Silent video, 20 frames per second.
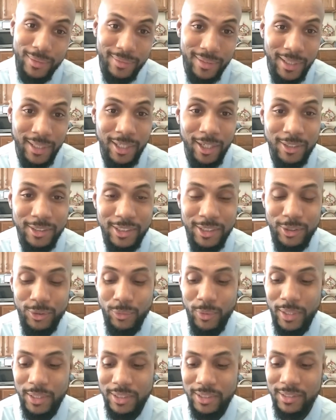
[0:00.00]
in our
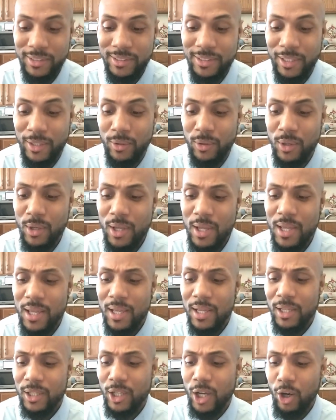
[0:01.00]
situation. So
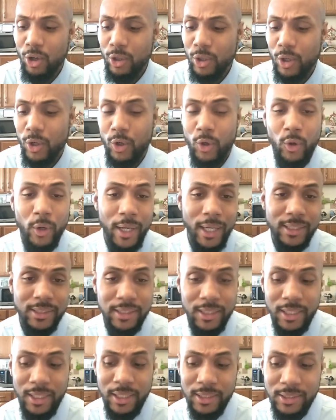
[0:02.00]
go to
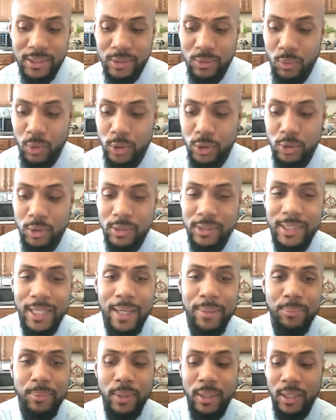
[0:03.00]
Craigslist. I want you to
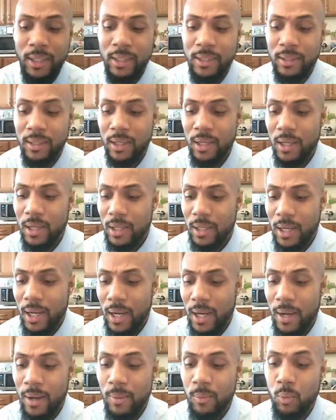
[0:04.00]
type in
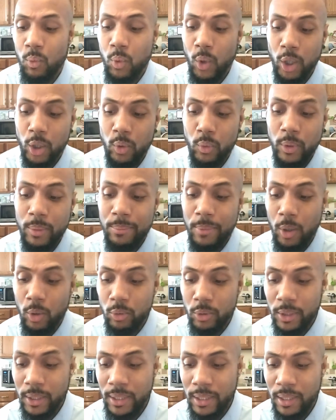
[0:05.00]
work
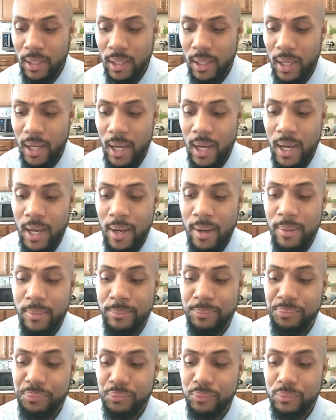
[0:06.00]
remotely.
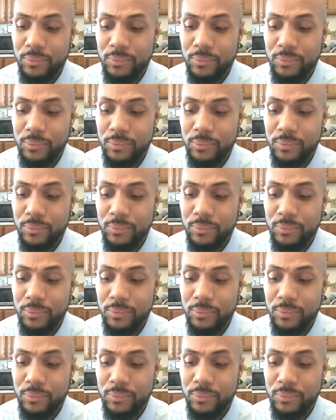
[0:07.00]
And